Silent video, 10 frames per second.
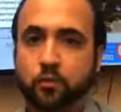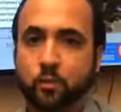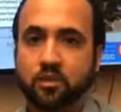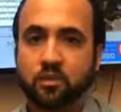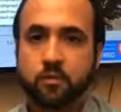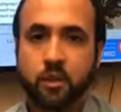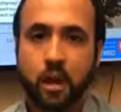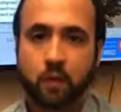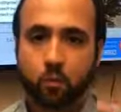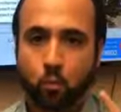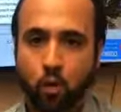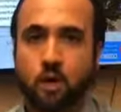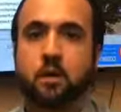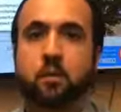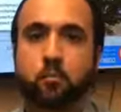to receive it on
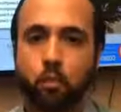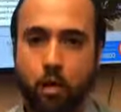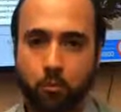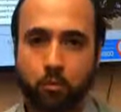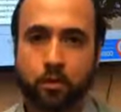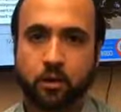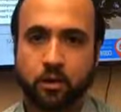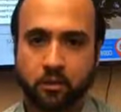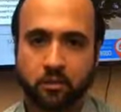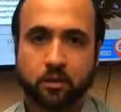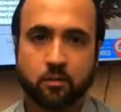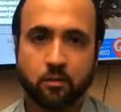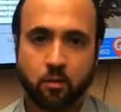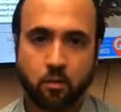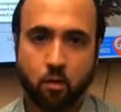one property in the state of
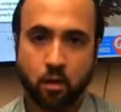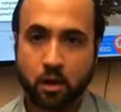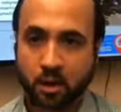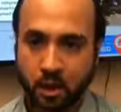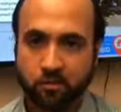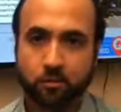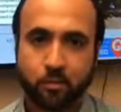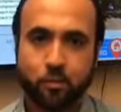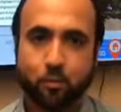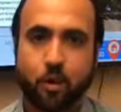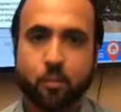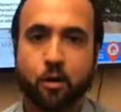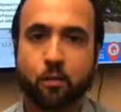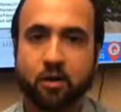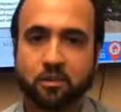Illinois, and it has to be your
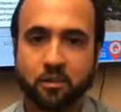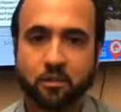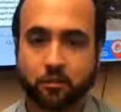primary residence.